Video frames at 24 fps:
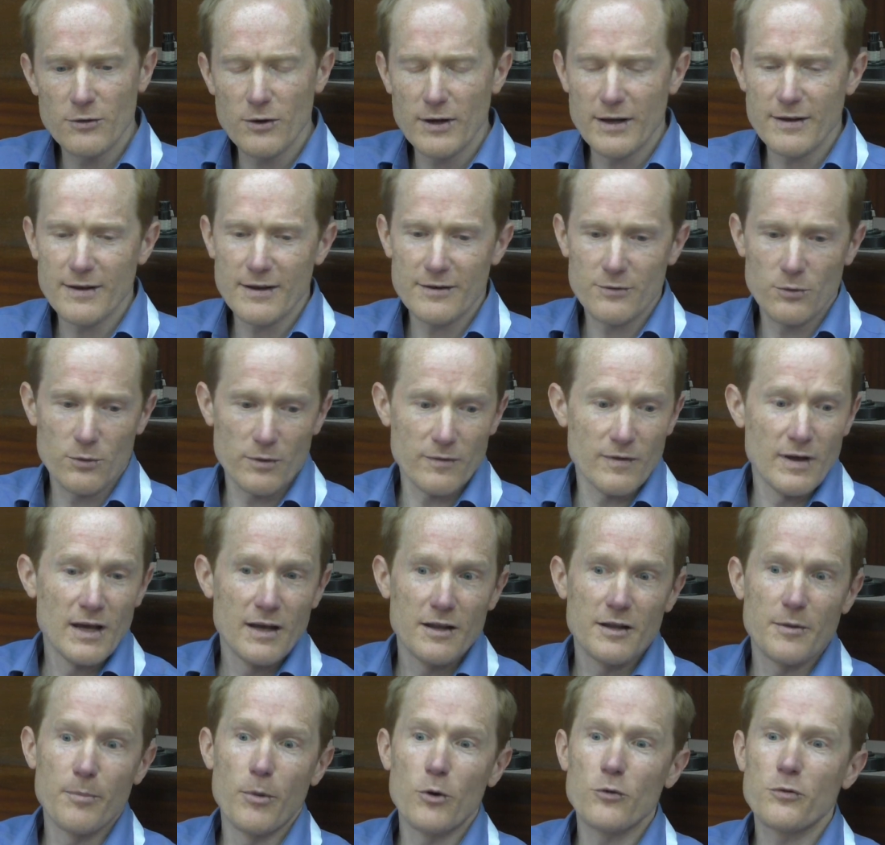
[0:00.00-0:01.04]
So at sort
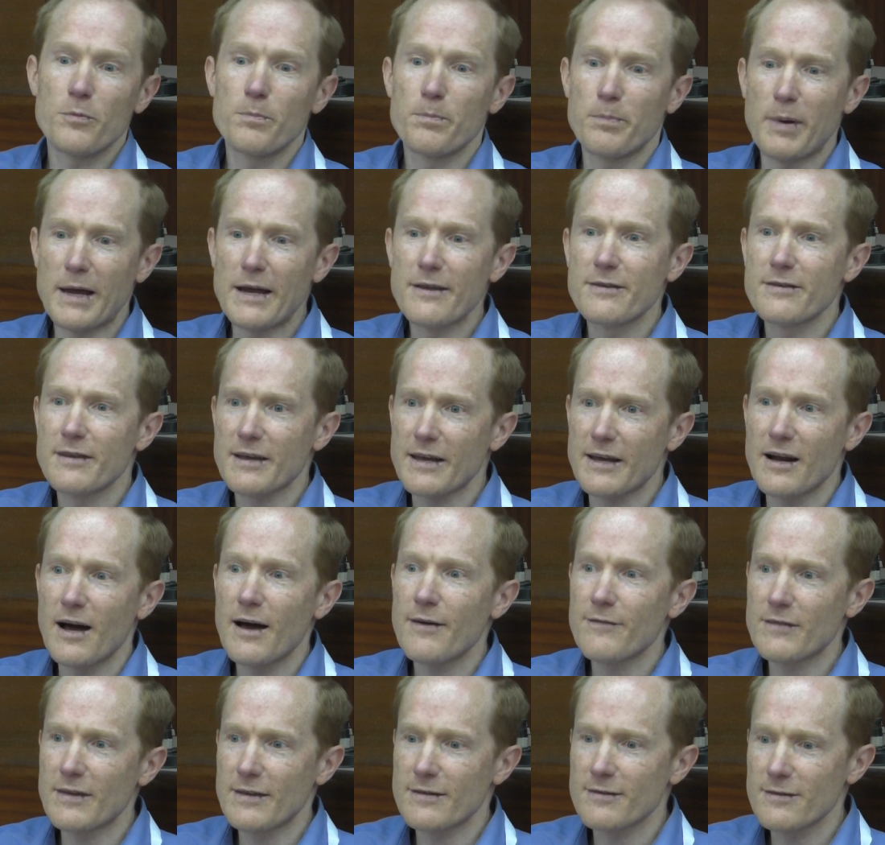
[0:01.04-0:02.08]
of the most basic and
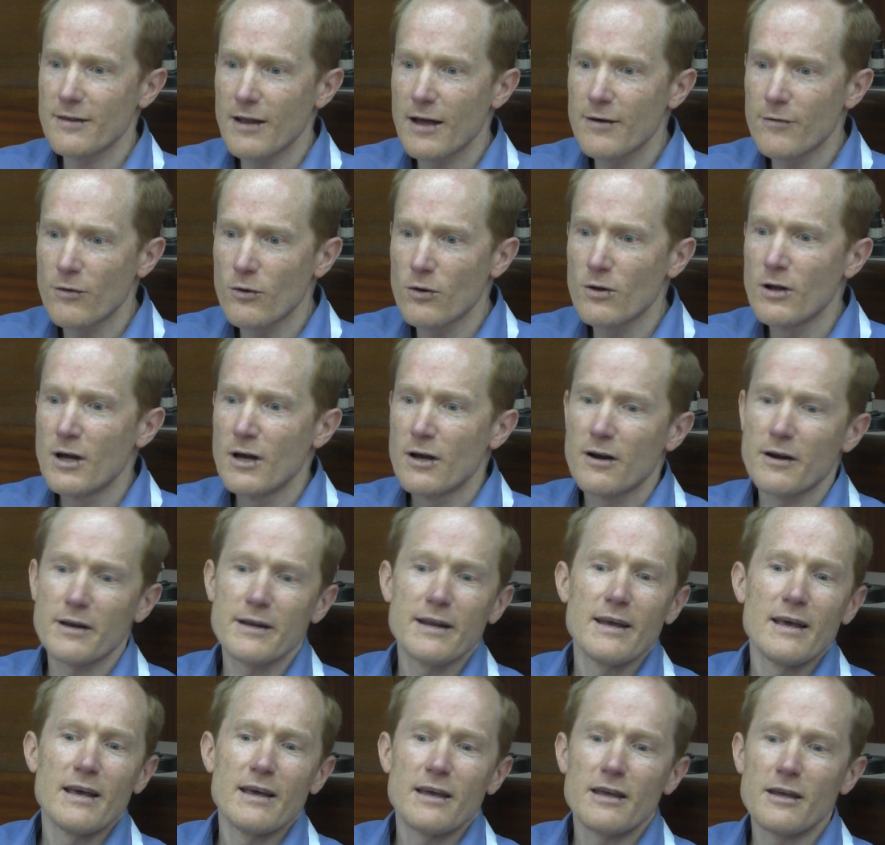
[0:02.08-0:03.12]
obvious level,
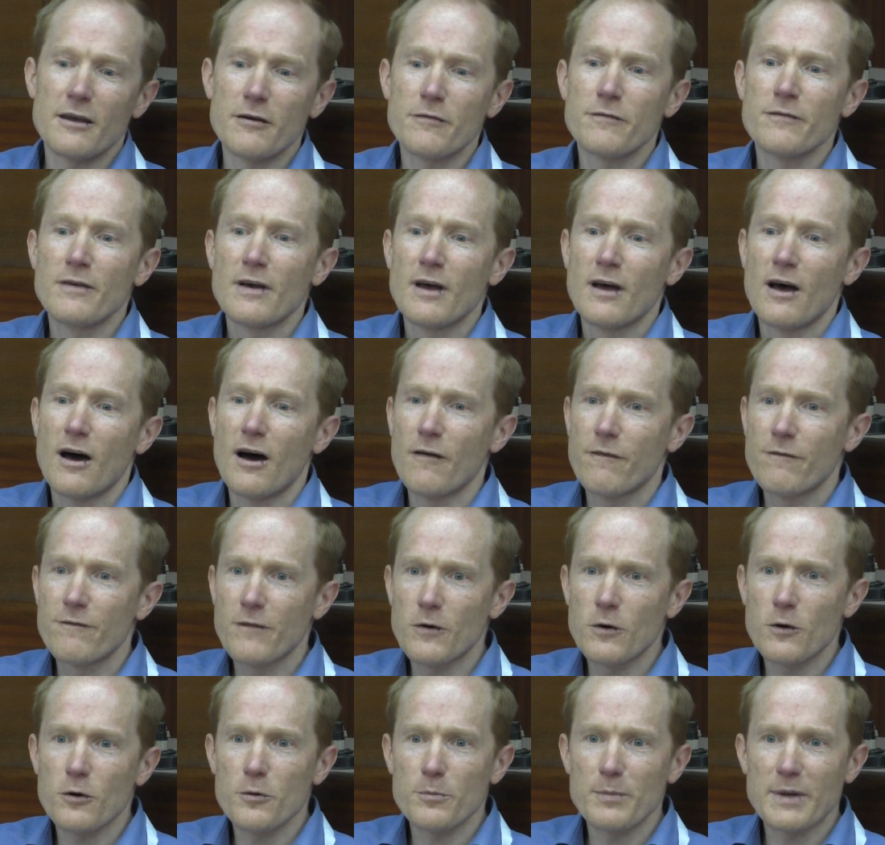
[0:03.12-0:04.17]
if a
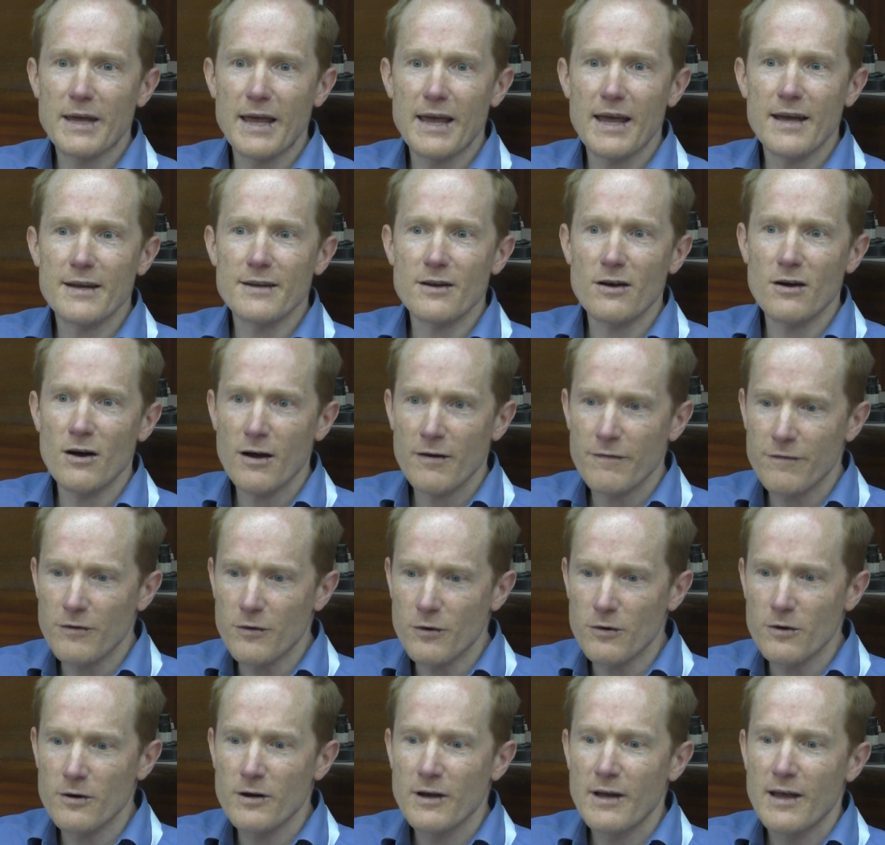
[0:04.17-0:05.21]
firm can't
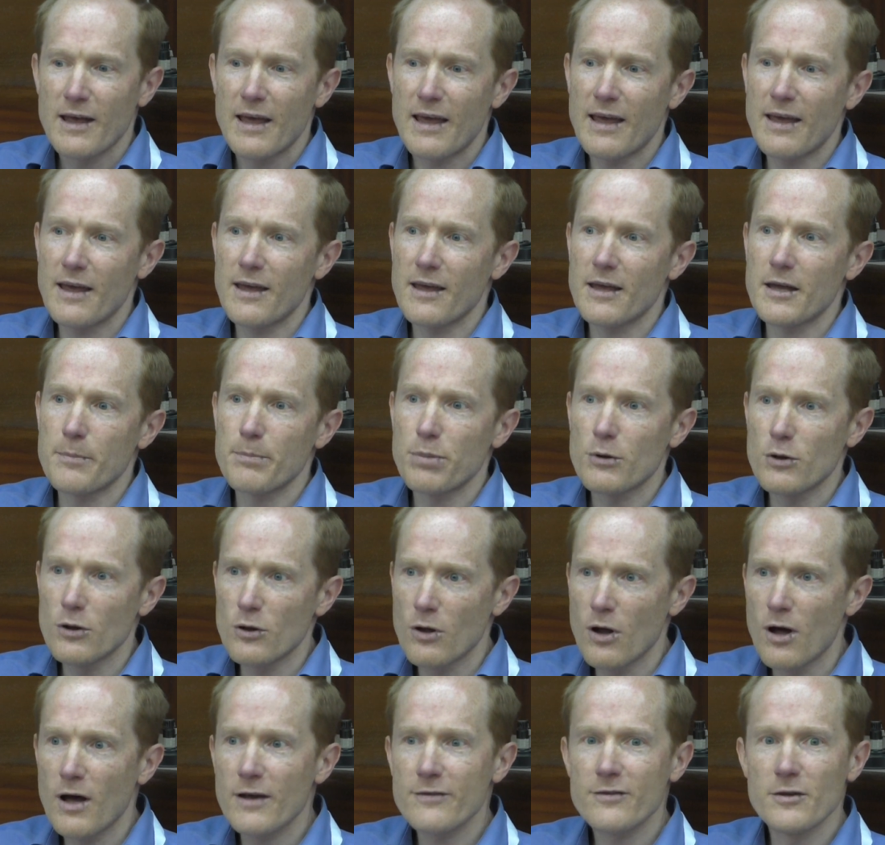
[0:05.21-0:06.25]
offer a
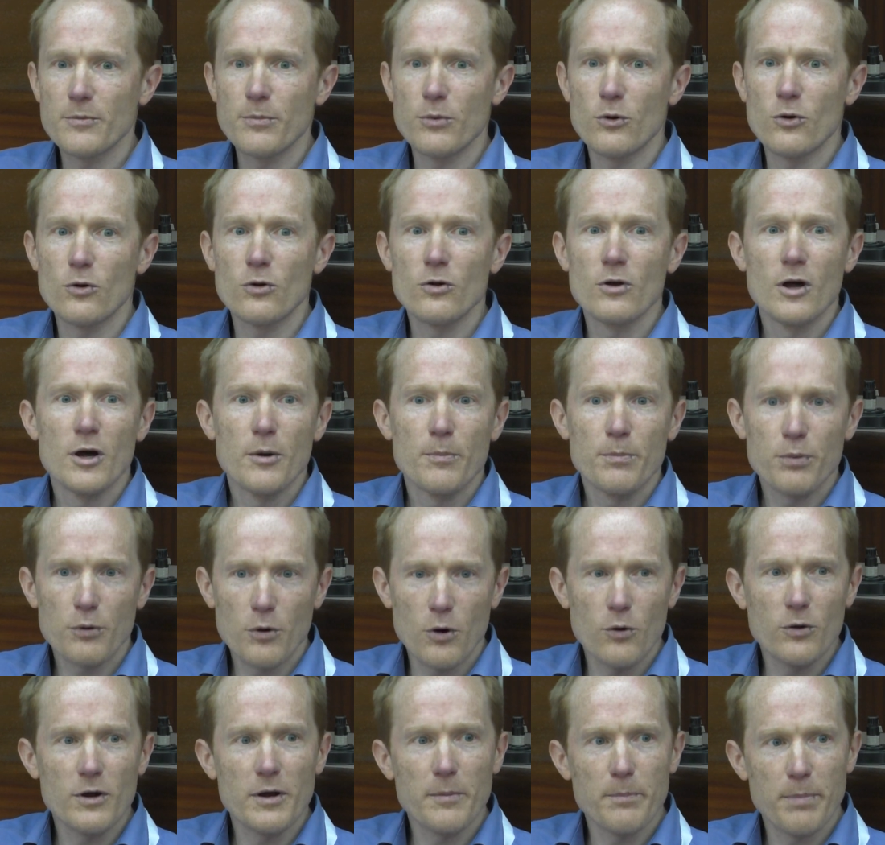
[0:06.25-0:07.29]
plausible
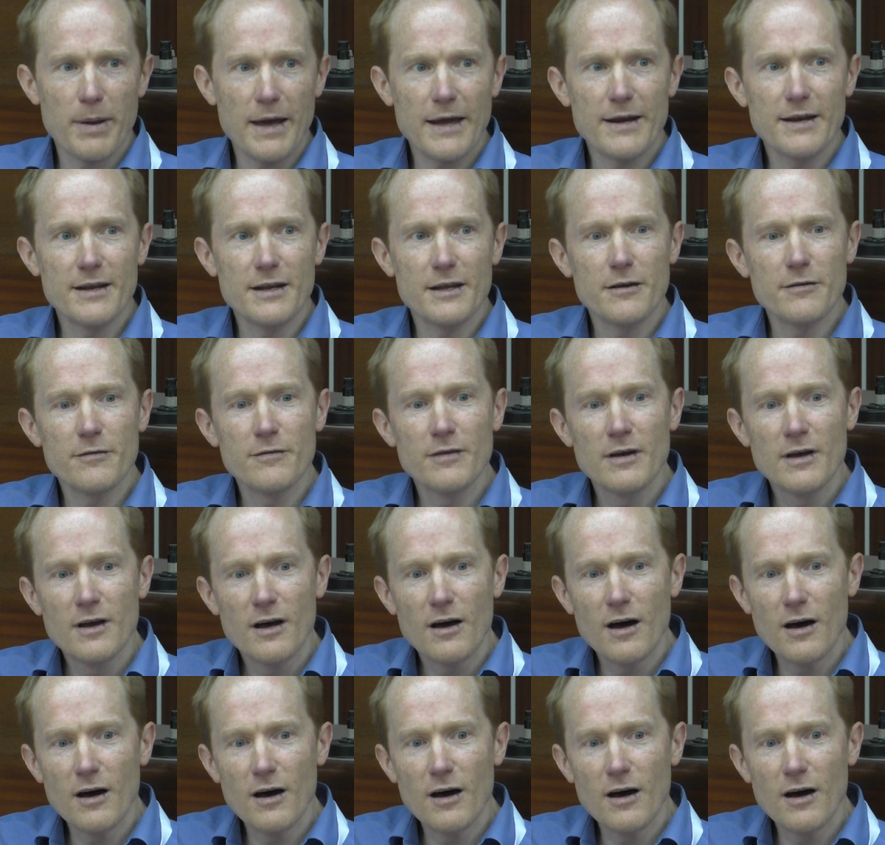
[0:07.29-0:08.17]
pro-competitive